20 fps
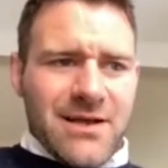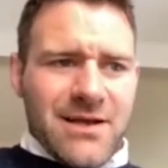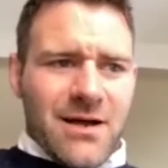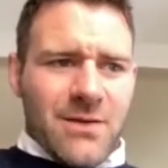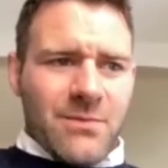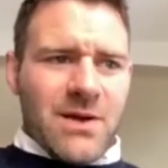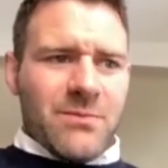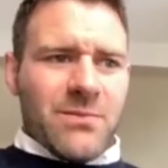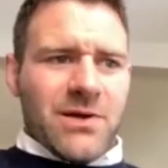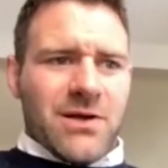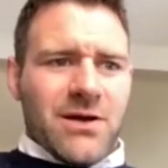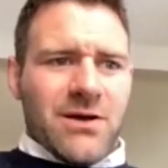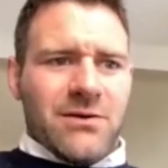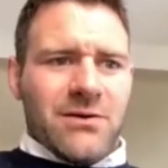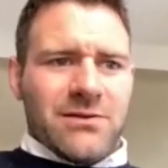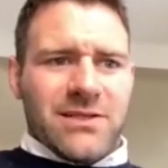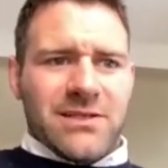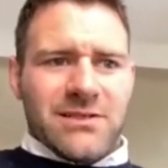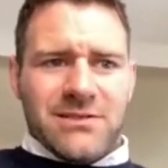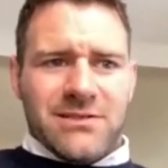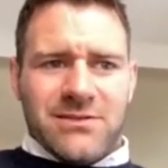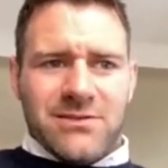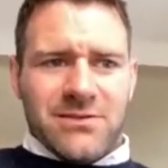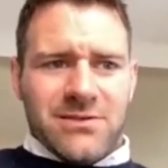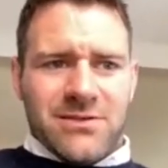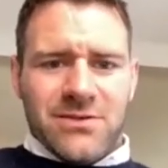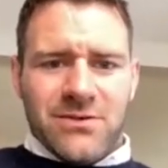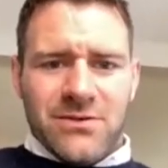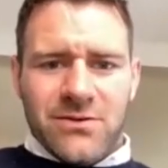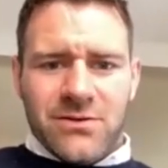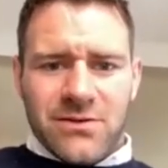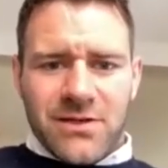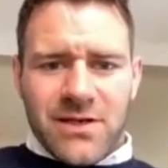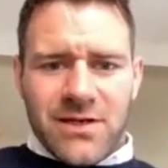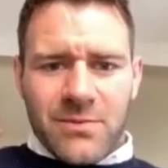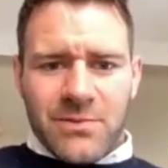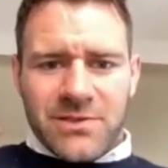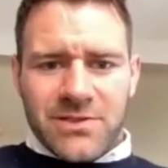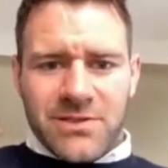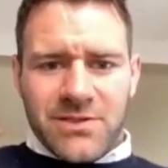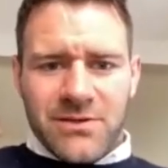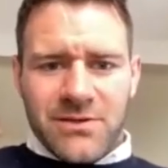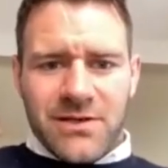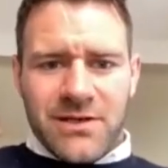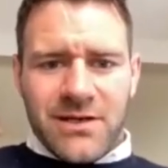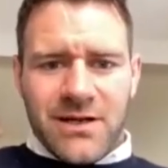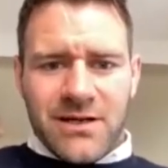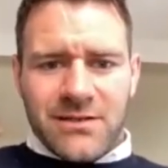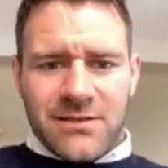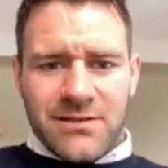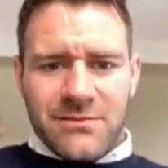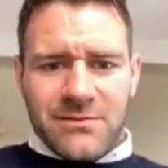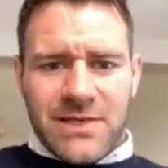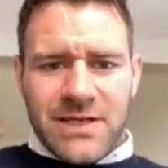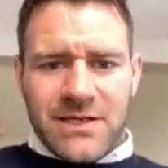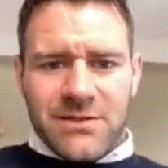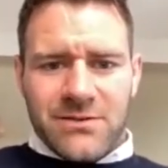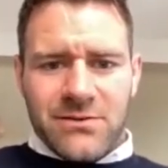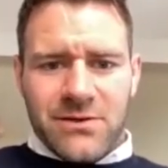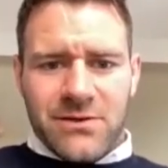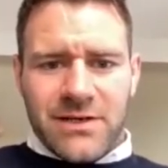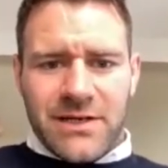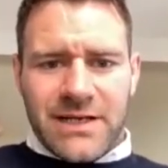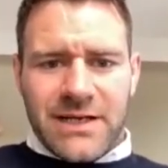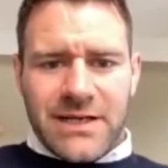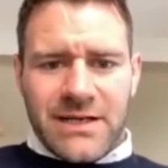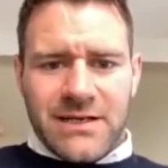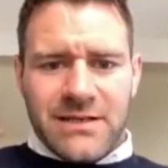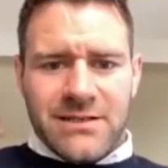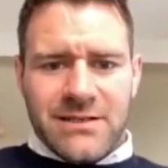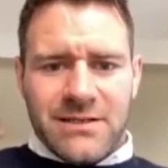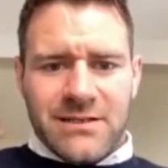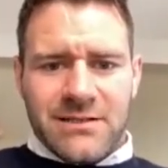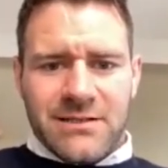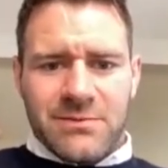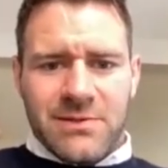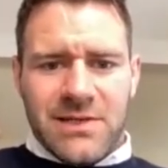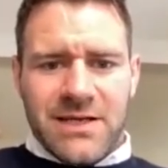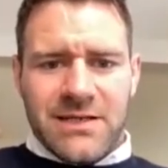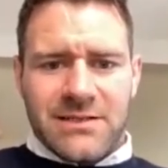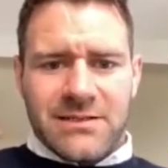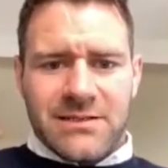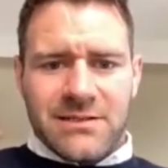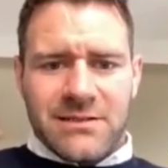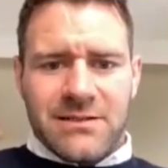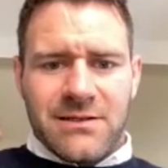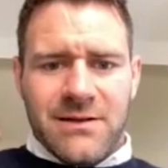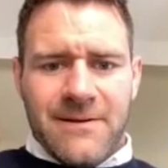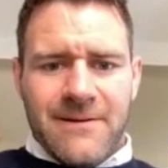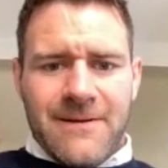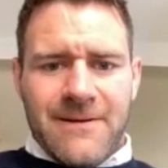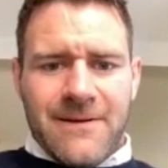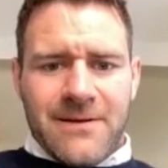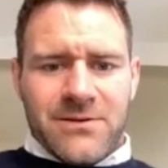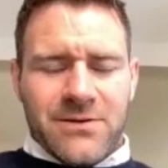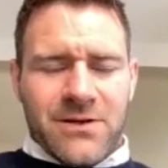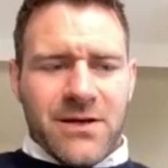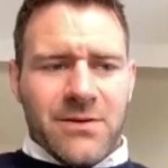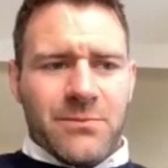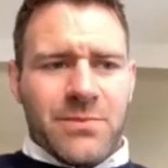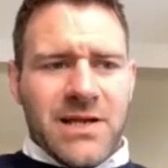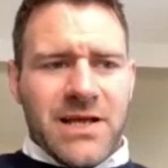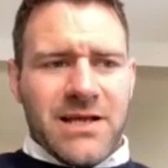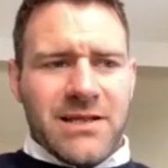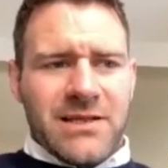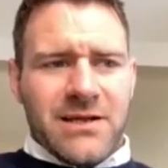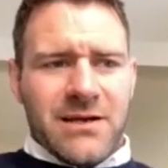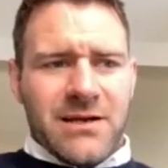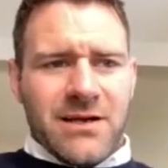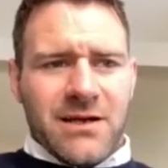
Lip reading: I remember going, this is just too good an opportunity not to make sure I get into this place and try and play there.